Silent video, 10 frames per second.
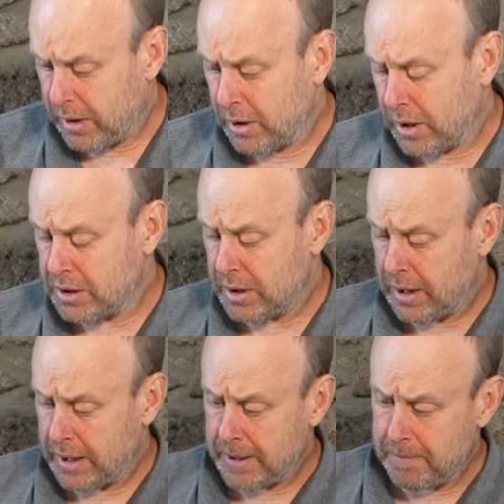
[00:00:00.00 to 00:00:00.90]
nice.
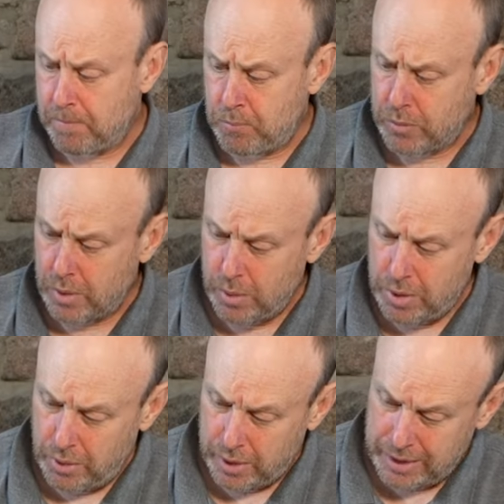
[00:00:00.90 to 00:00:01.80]

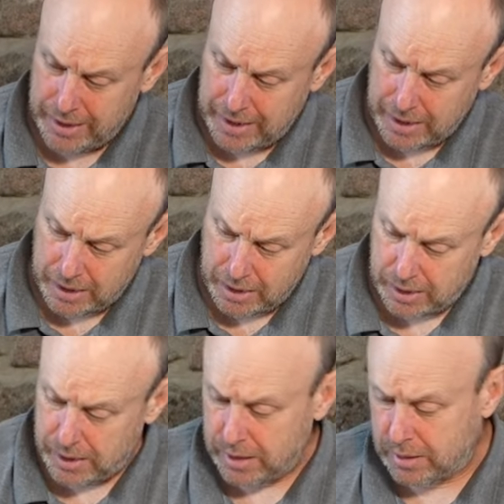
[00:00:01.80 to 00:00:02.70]
Whether I can get
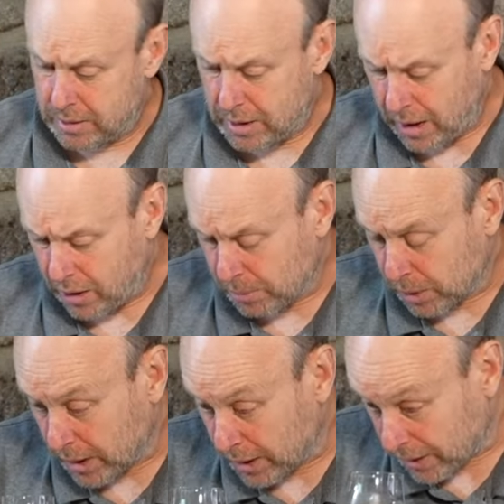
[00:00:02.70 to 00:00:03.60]
any
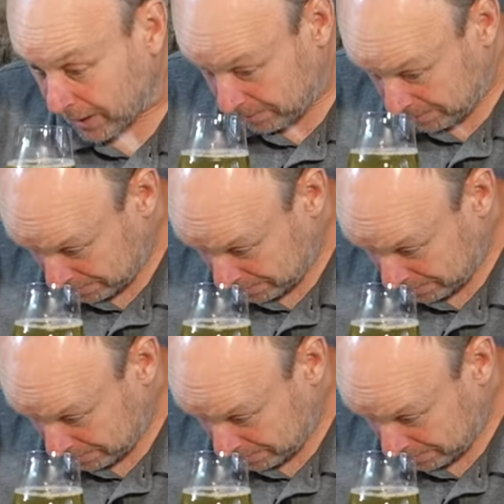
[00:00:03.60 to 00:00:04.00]
caramel out of that,